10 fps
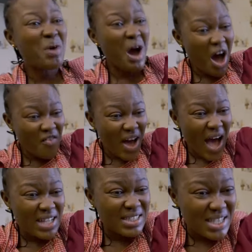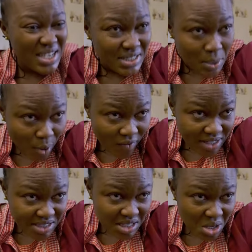Poverty. See
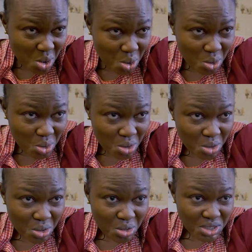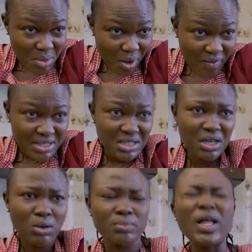poverty. See poverty, they go.